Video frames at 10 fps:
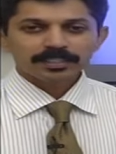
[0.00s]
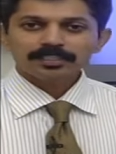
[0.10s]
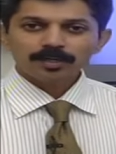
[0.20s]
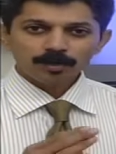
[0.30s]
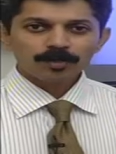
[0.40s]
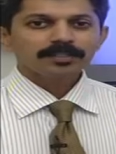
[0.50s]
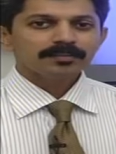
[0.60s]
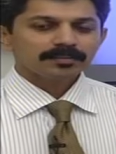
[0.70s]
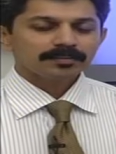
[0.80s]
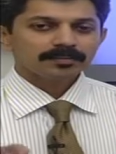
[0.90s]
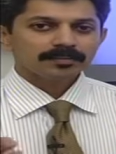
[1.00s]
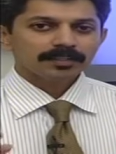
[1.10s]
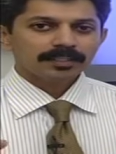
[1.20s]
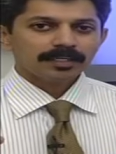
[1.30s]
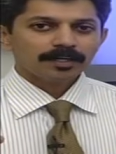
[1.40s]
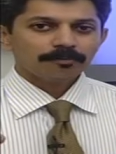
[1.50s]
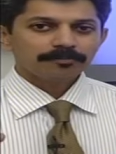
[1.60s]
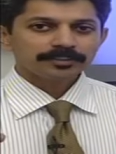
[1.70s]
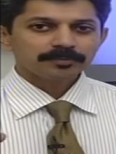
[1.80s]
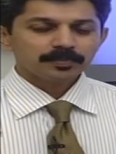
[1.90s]
In all
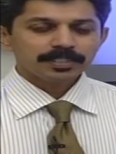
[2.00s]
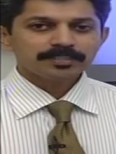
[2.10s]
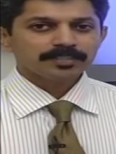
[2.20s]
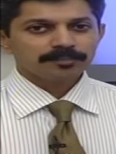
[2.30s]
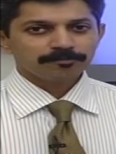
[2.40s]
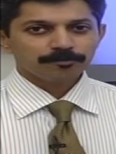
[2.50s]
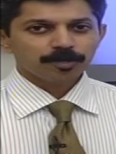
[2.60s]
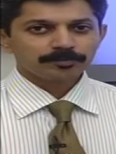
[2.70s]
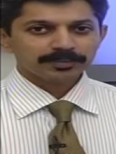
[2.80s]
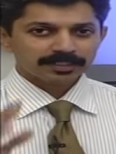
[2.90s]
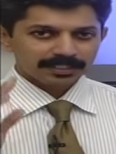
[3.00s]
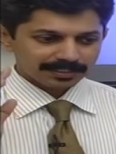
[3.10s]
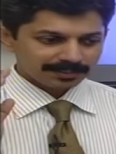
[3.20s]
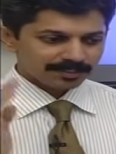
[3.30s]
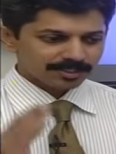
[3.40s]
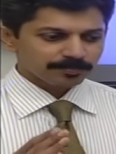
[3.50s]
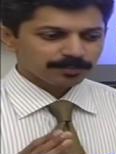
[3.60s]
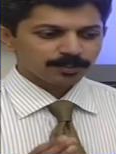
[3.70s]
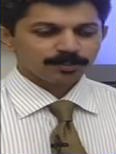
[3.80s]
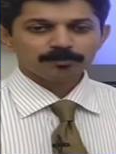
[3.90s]
of its ways and forms, this
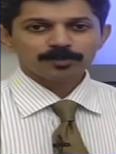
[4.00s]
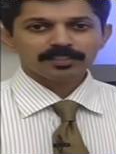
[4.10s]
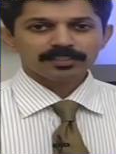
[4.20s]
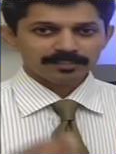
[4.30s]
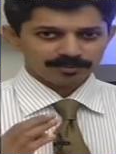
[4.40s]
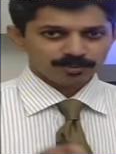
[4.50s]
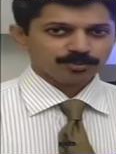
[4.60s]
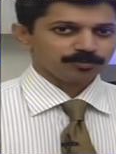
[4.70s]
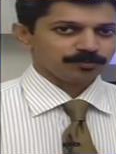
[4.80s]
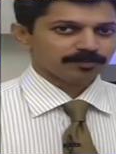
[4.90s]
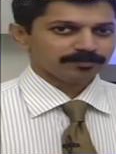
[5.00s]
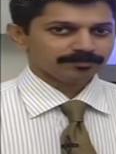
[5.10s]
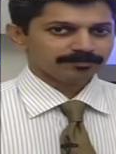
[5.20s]
particular model is useful.